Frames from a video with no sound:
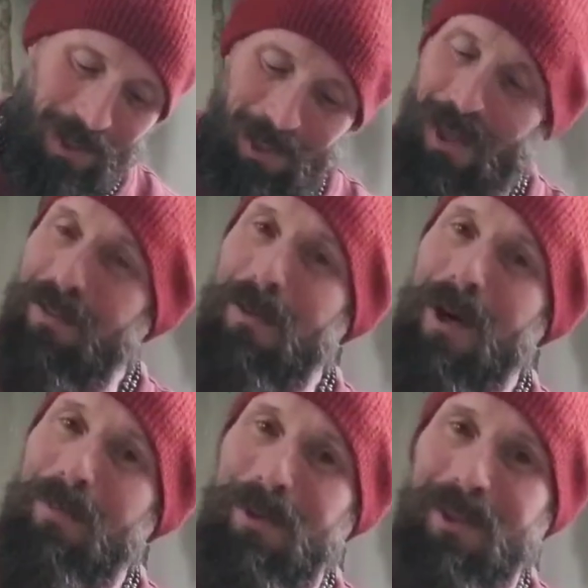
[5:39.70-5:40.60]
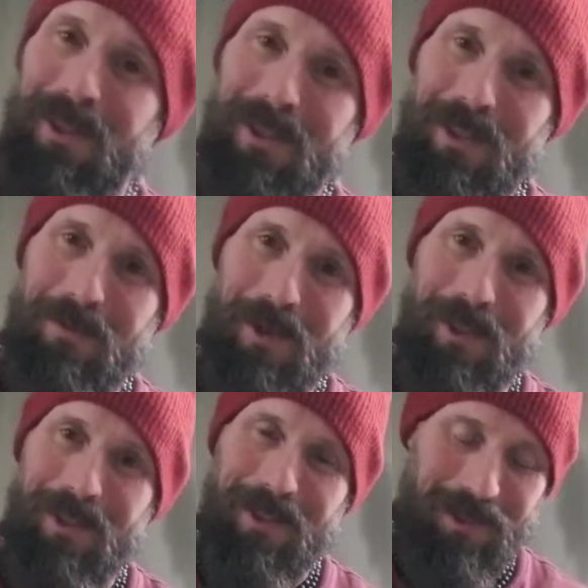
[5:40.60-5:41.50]
love about building these
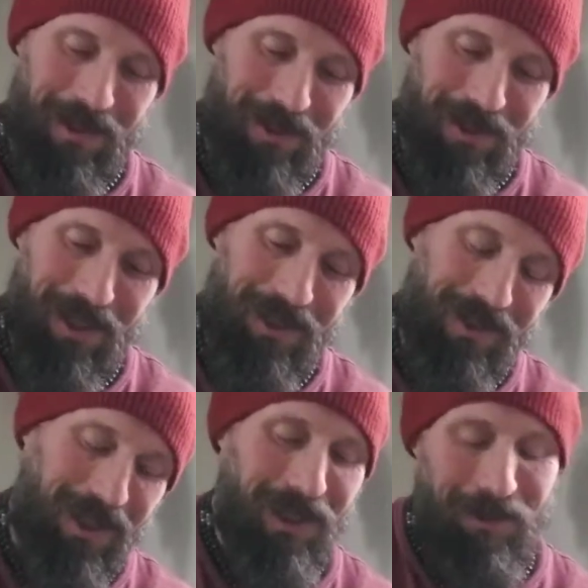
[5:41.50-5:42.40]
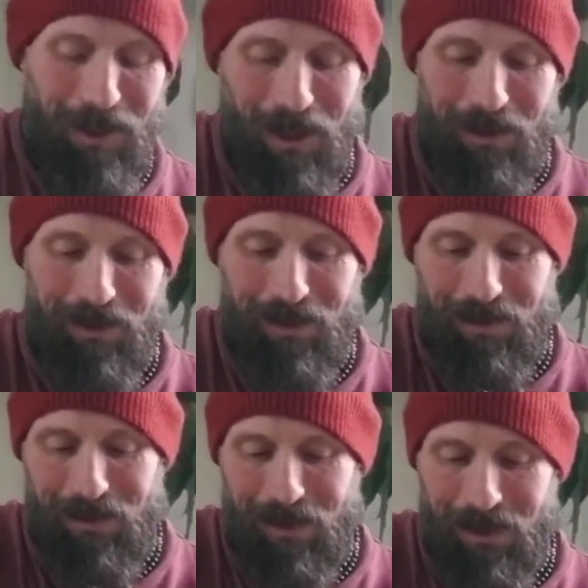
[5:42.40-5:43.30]
mullahs, and about,
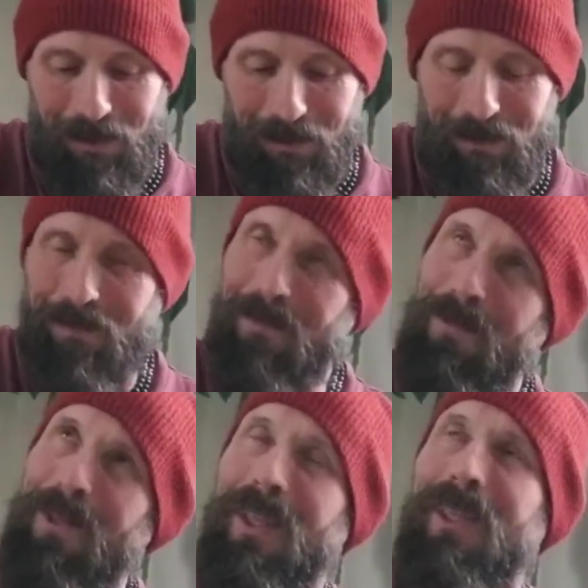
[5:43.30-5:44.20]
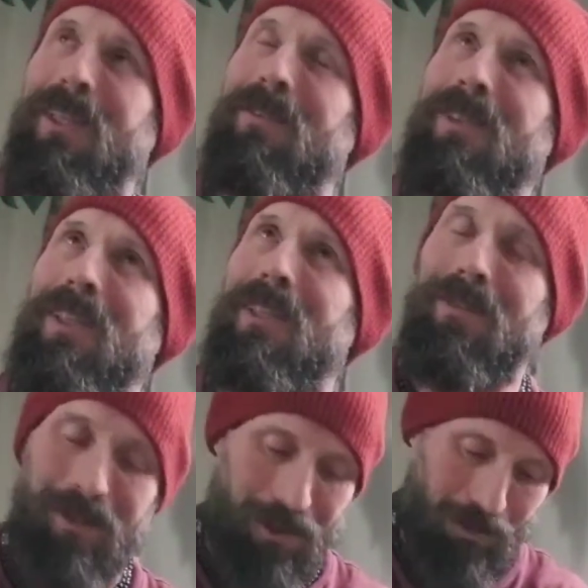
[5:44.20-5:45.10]
thinking of the
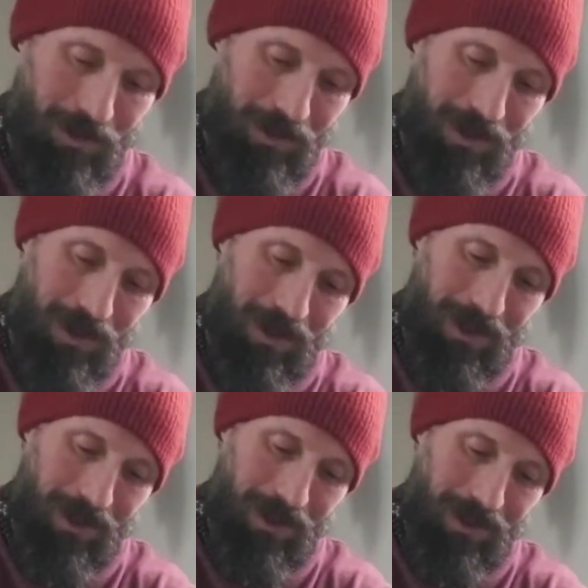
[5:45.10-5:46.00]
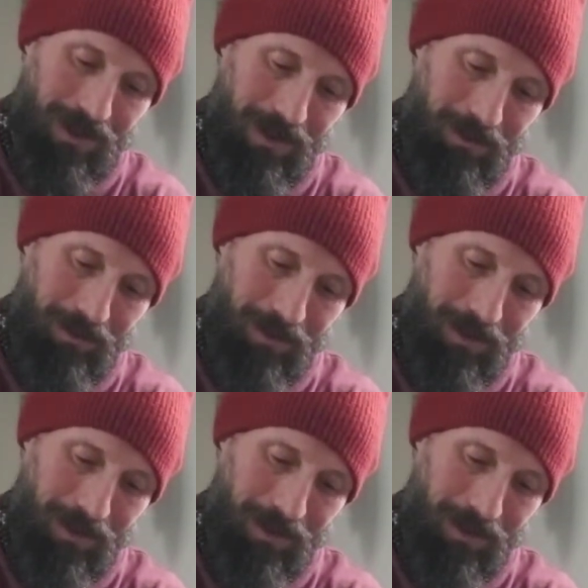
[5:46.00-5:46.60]
individuals that are going to get them.